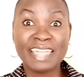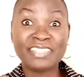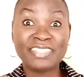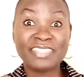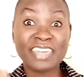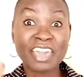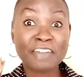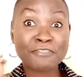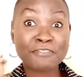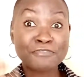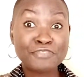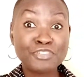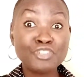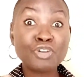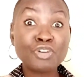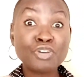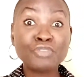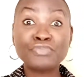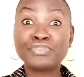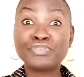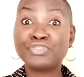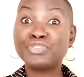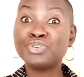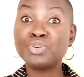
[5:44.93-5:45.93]
Their view
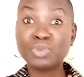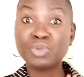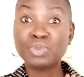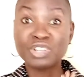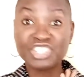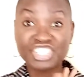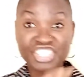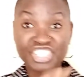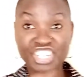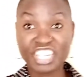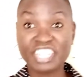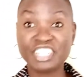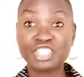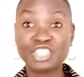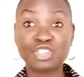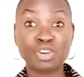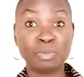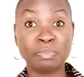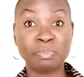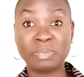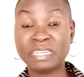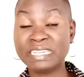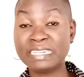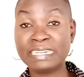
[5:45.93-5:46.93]
of you will change
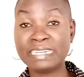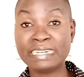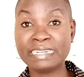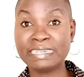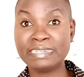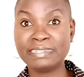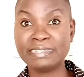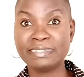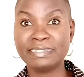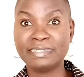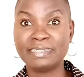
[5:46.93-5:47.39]
completely,